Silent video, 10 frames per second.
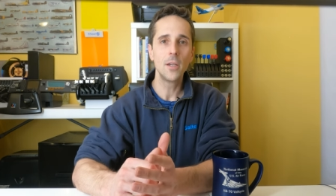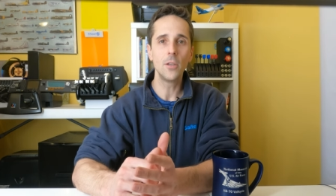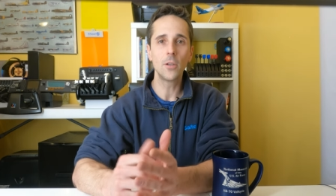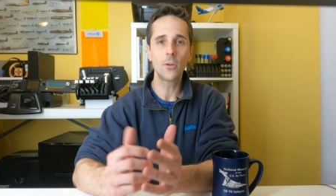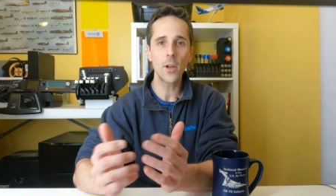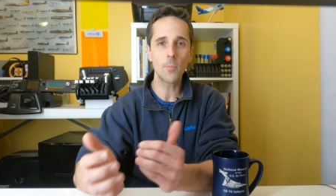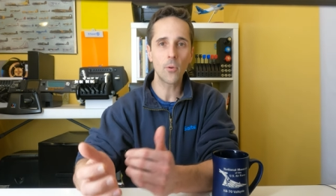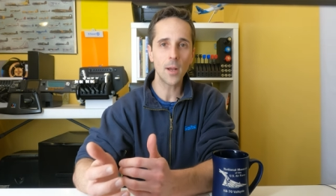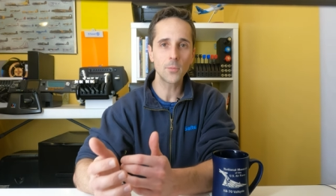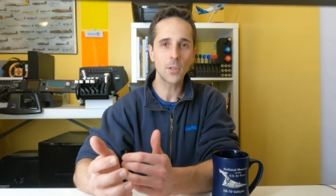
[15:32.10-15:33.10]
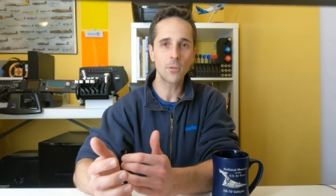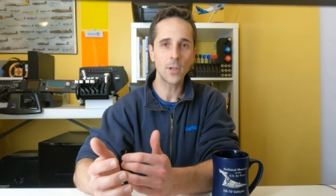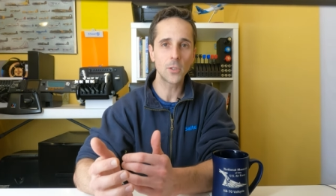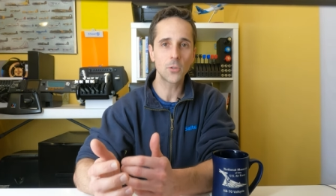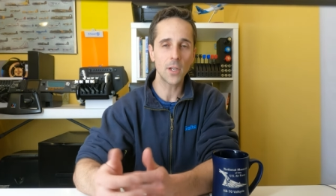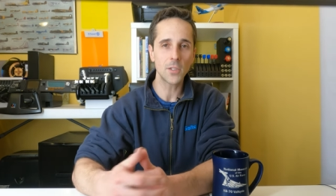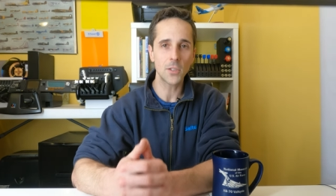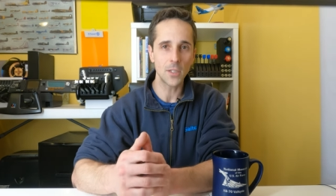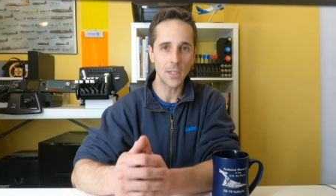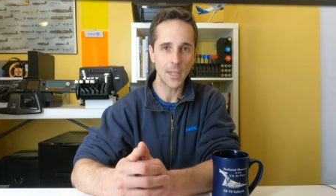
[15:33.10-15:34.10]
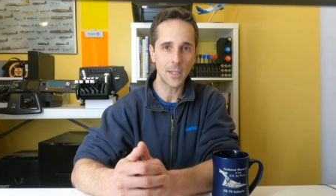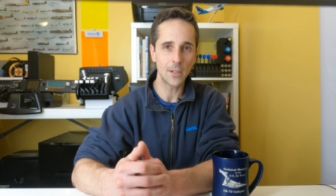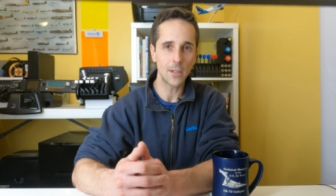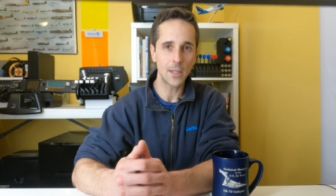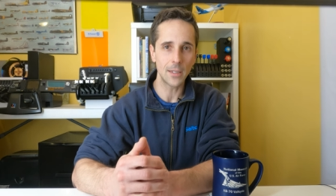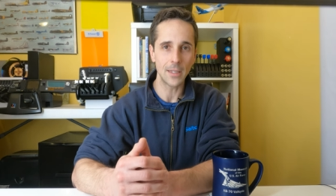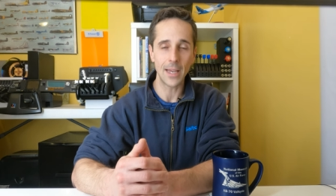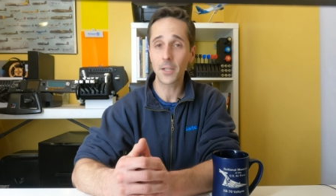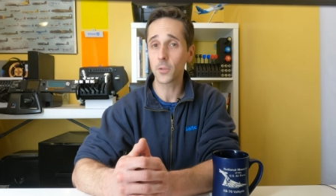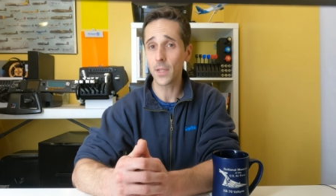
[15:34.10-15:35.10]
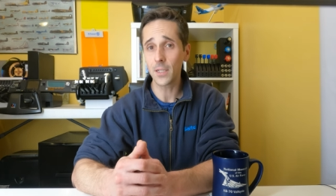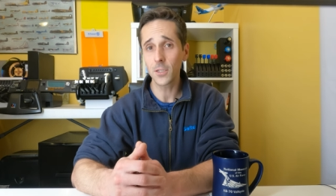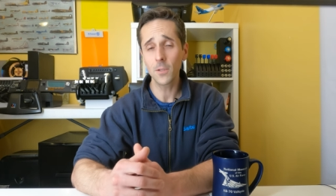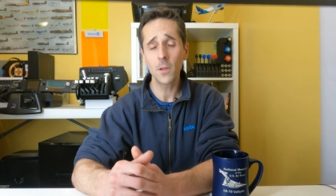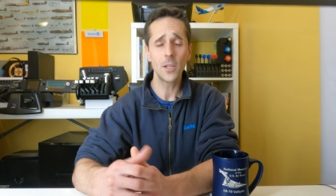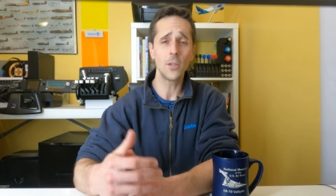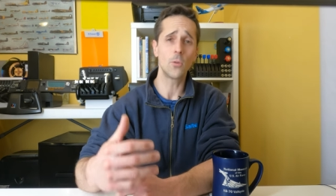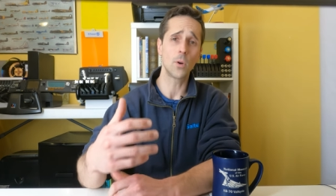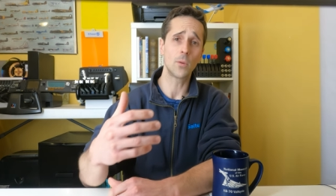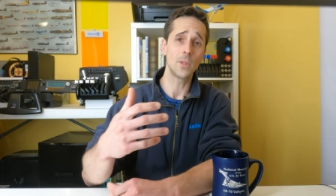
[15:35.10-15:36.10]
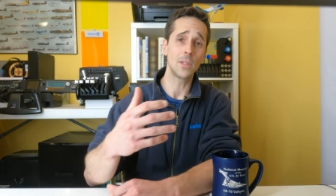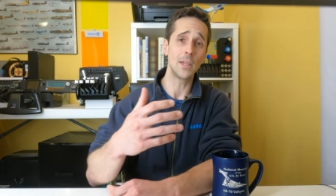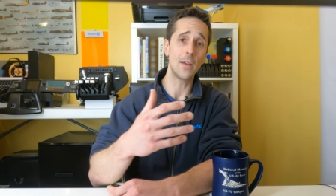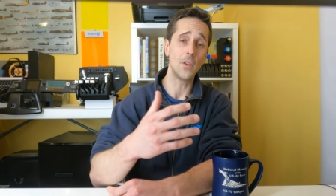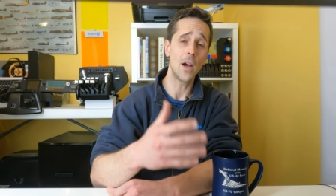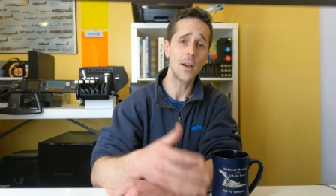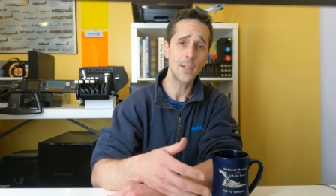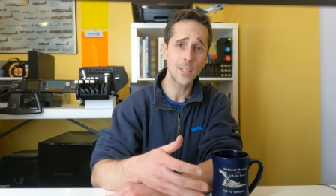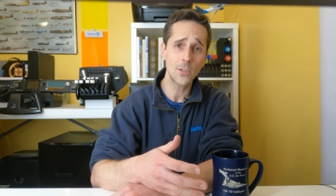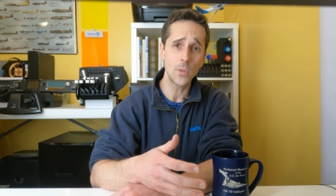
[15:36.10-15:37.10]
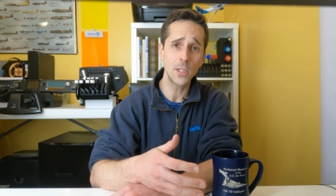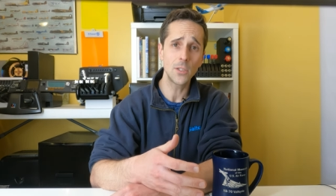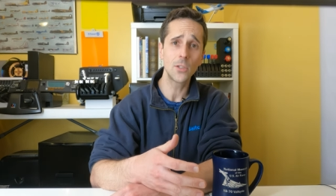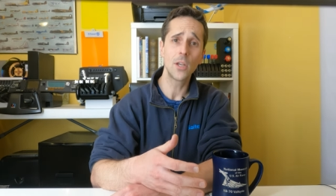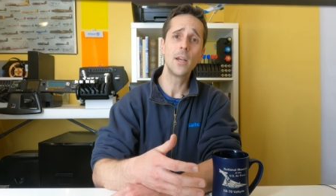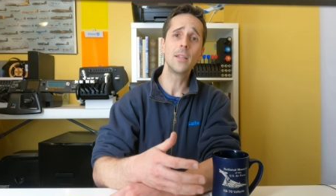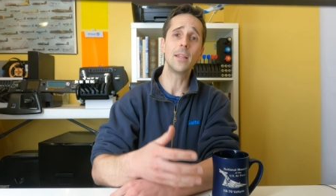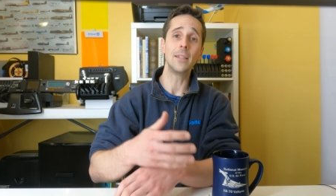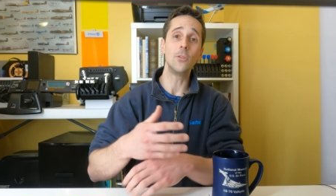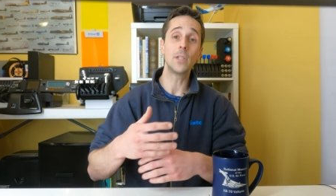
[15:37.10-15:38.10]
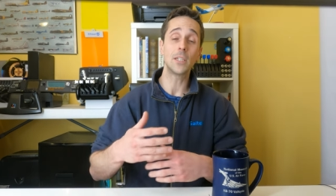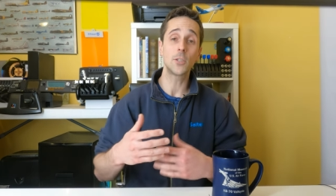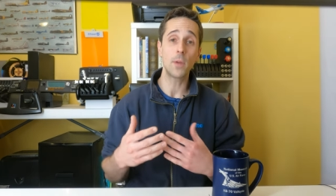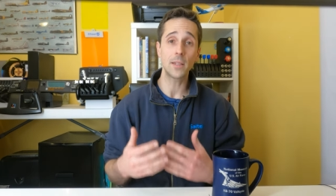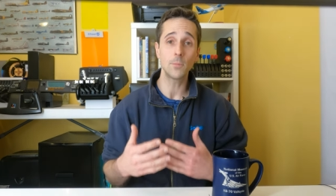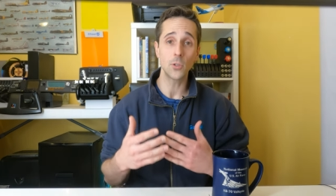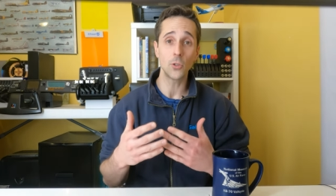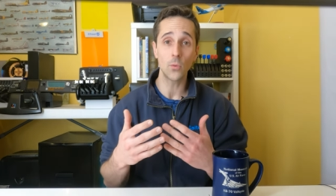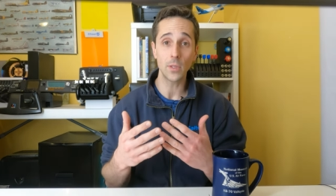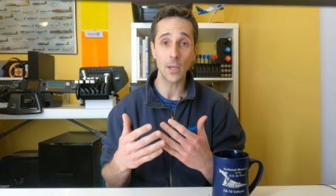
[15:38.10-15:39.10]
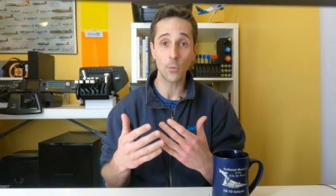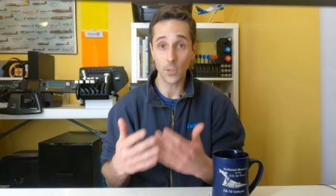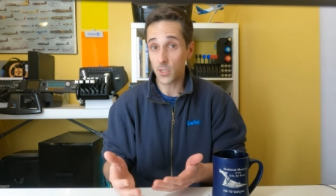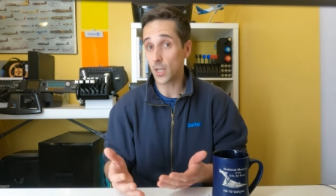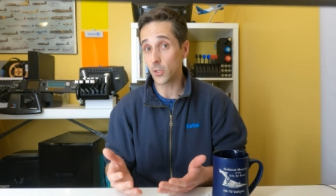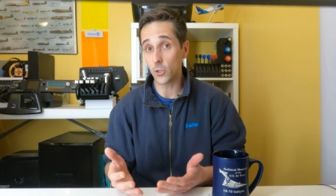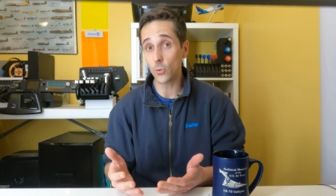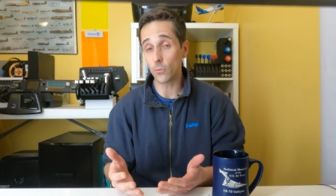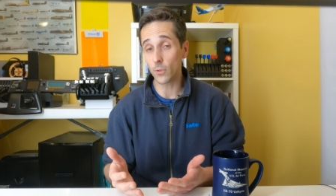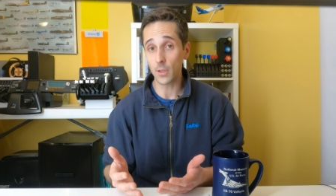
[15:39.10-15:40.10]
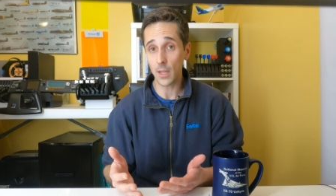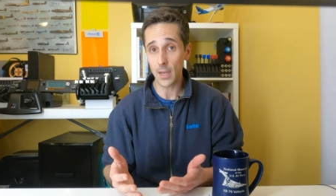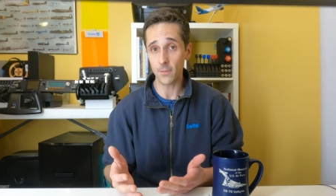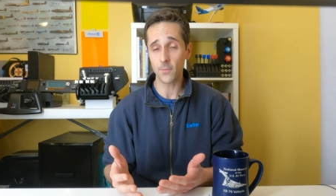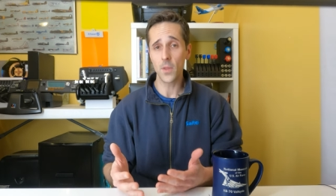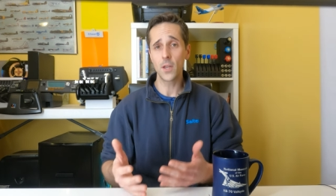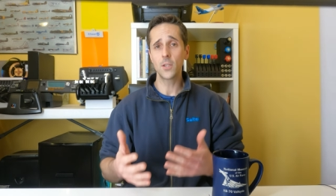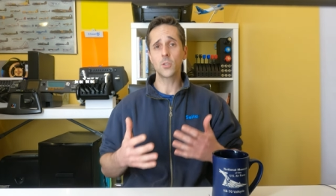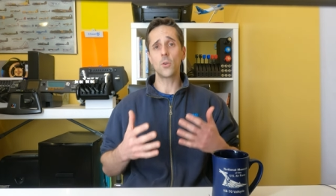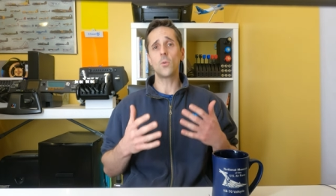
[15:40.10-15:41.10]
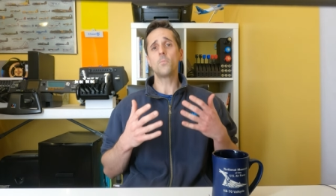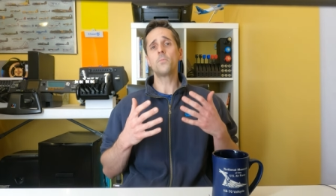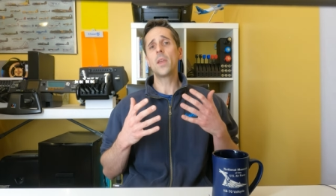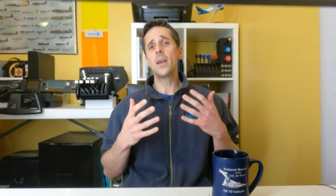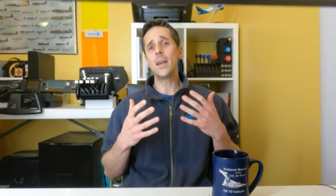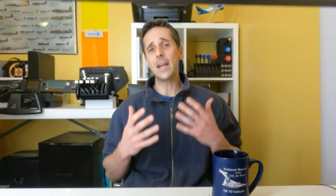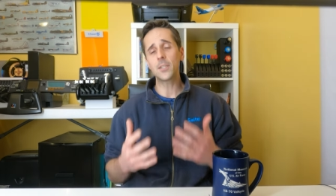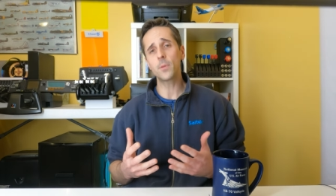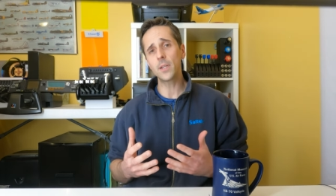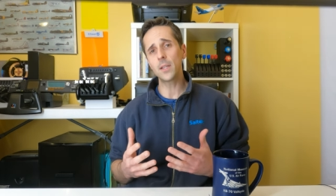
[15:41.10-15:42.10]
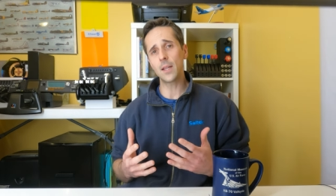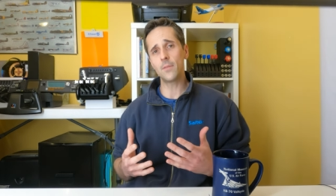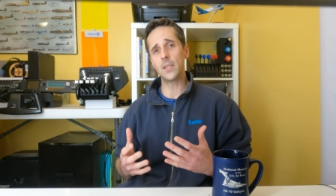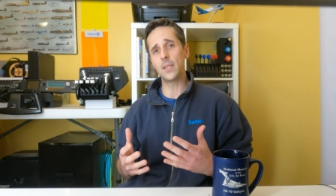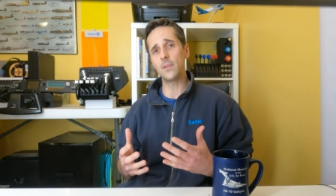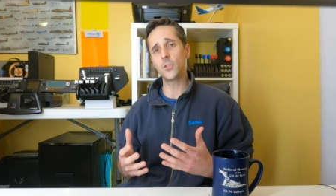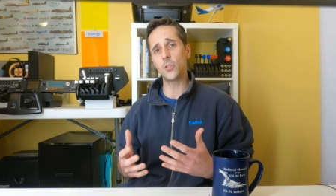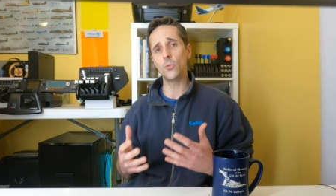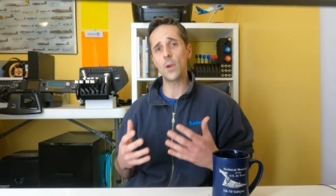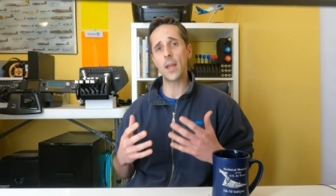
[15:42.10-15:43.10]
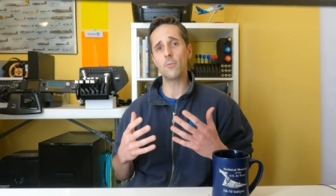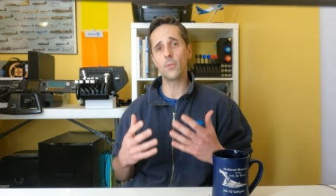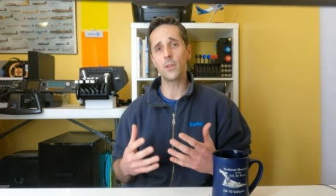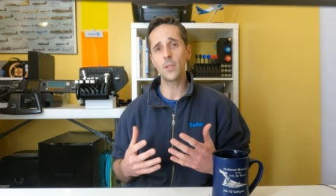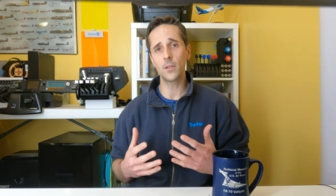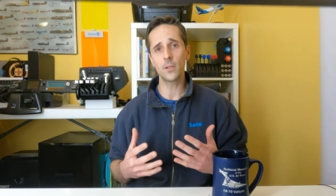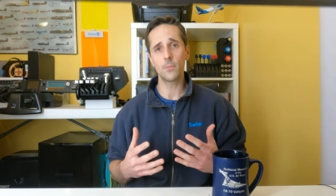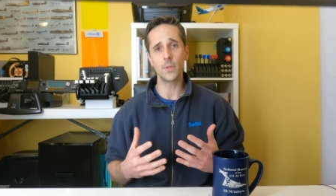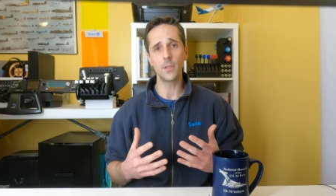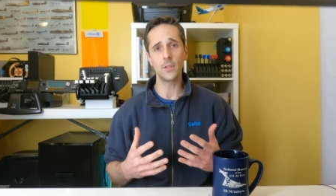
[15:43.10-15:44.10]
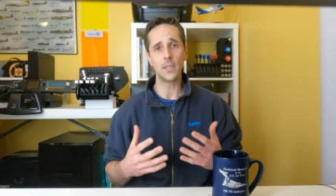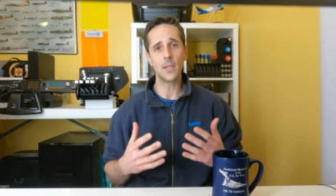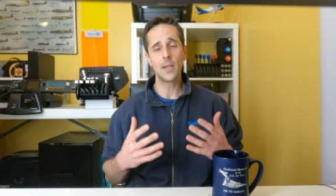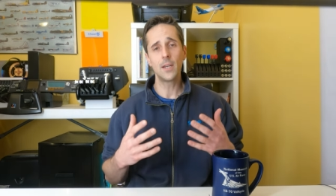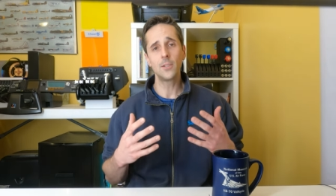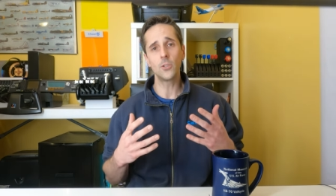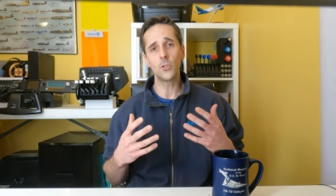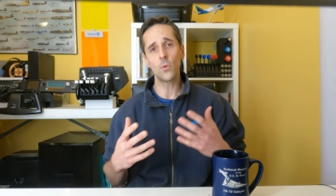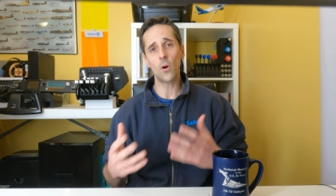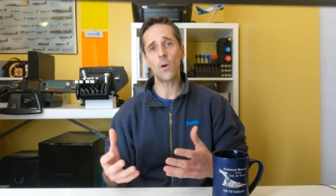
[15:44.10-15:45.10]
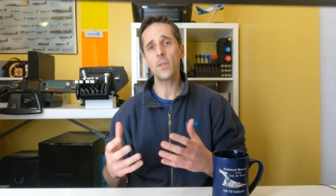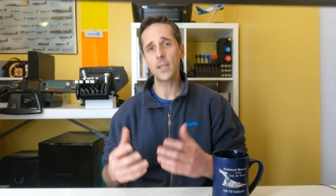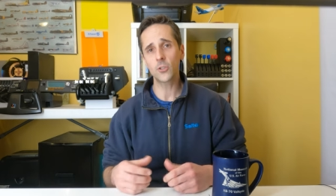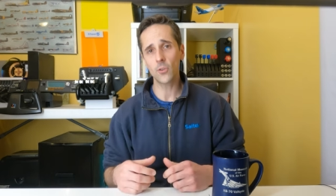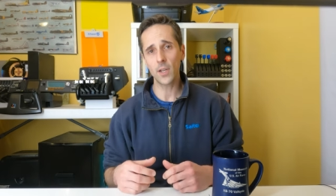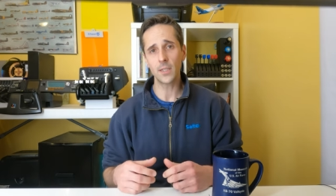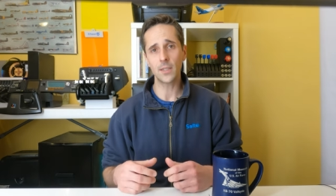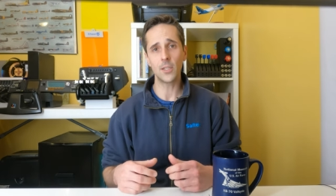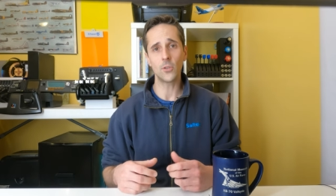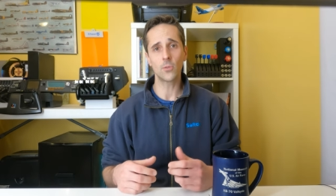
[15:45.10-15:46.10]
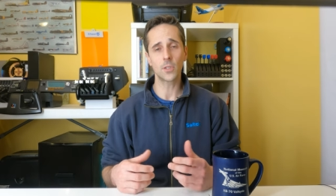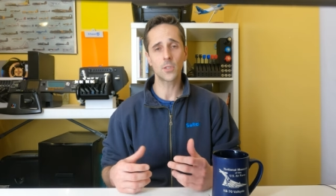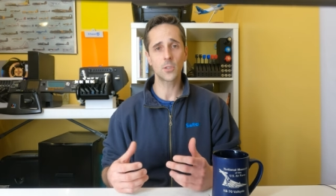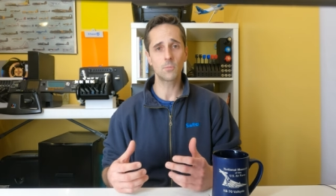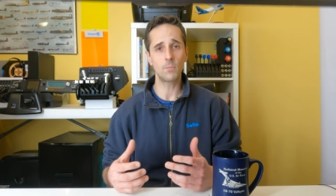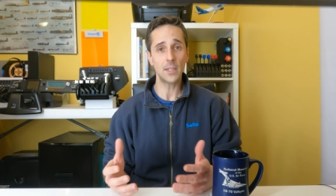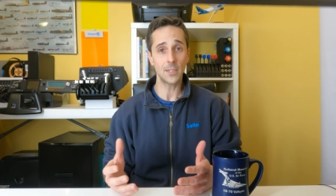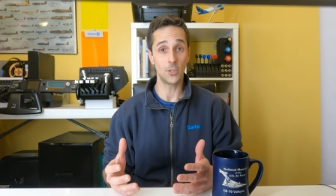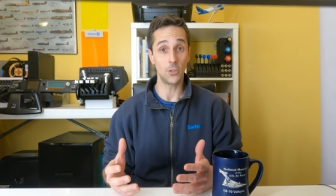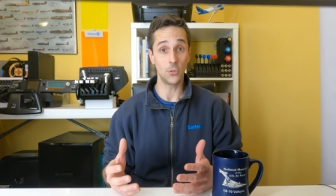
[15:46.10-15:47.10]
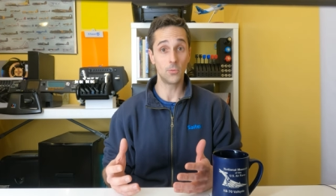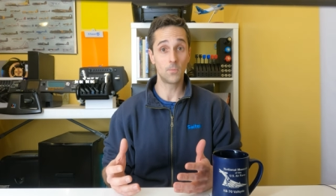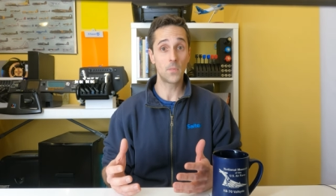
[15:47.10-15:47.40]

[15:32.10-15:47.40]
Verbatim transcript: You can create problems that create stresses in the air, in the actual engine. You can work with the avionics suites. Then you can expect them to do what they were designed to do in real life. So X-Plane 11 gives you a really good ability to do all that training that you were expecting to do